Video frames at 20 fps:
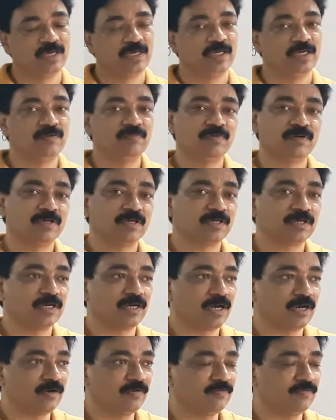Even a
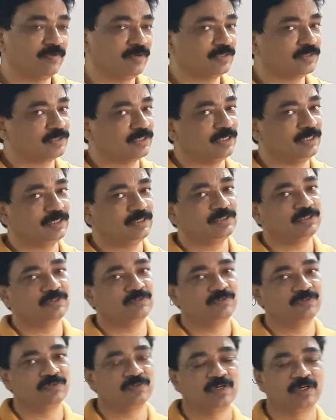convex lens,
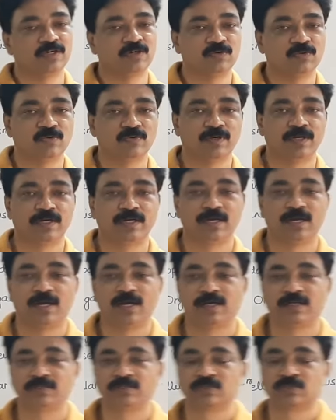if you can go and
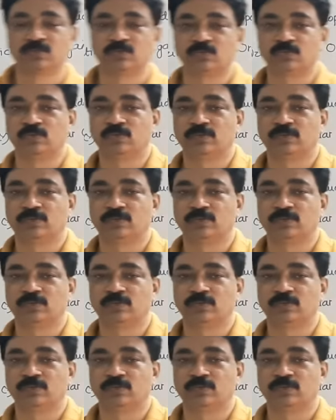ask to your